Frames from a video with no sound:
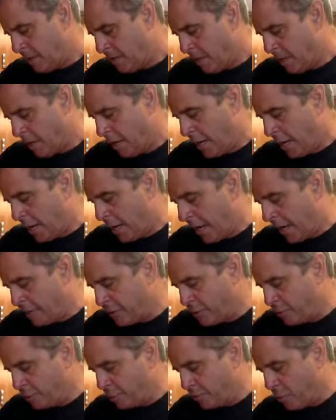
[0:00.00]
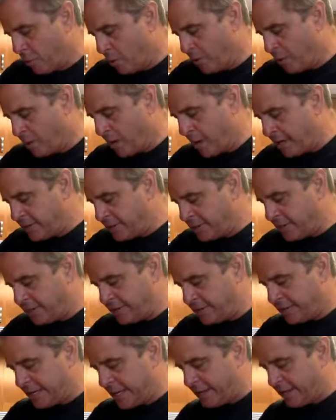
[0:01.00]
I was born and raised in
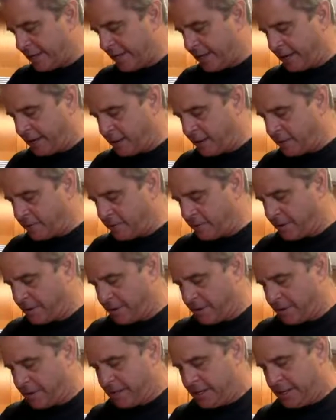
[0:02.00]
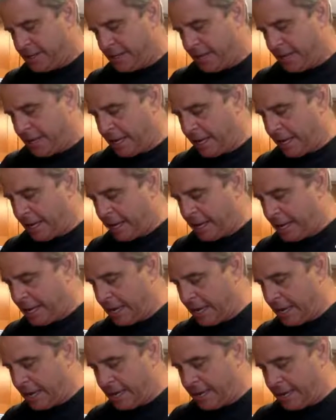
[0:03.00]
San Diego,
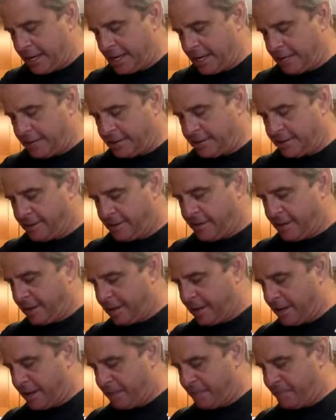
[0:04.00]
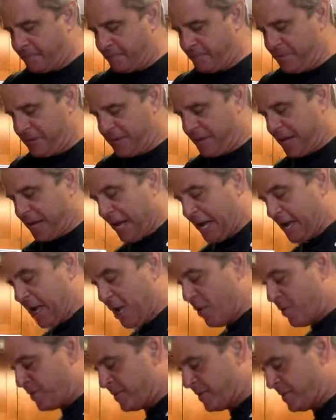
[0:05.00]
and I
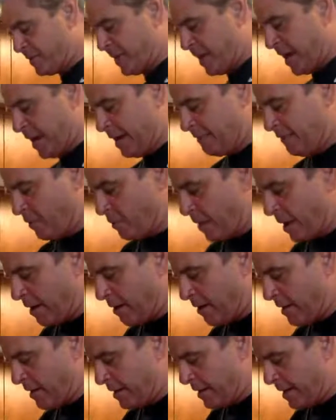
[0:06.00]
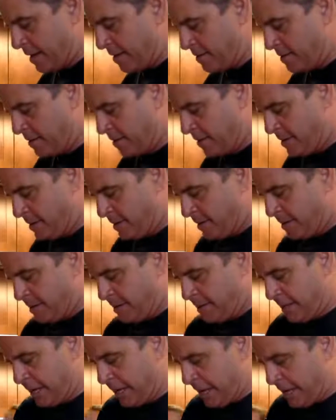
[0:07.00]
know it's kind of a rarity now.
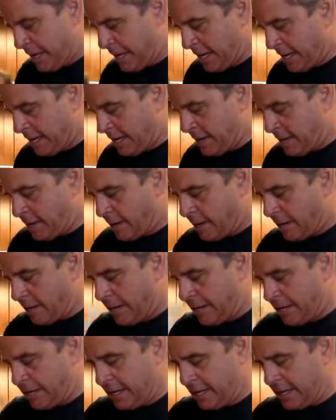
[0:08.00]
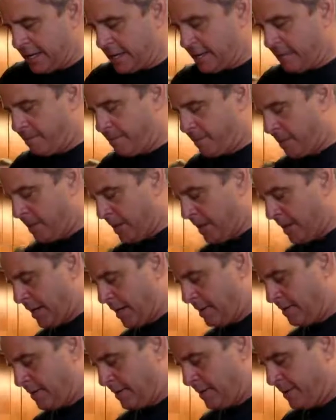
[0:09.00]
And I am
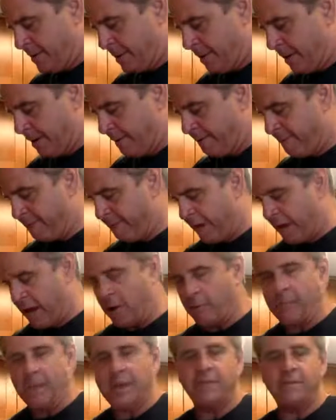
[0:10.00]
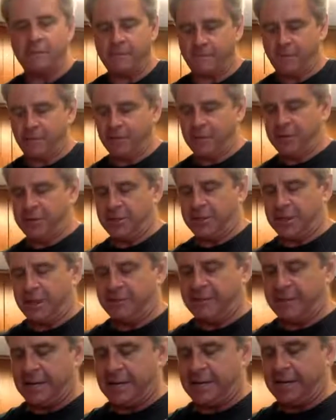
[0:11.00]
a fireman for the city
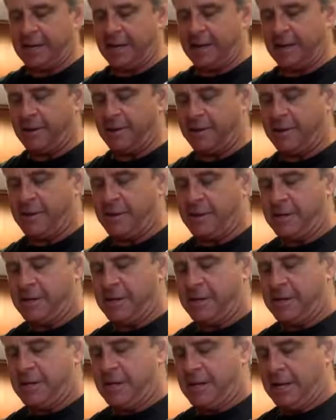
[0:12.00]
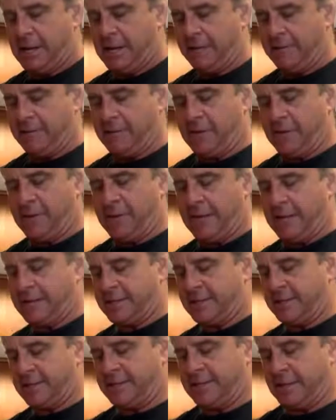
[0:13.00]
of San Diego, and I've done that
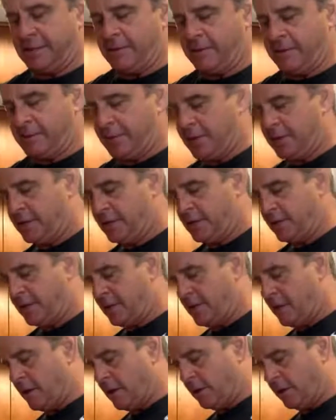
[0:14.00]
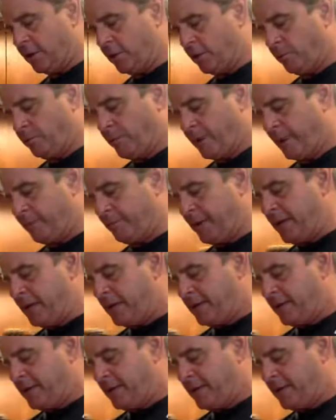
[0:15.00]
since I was a young little puppy,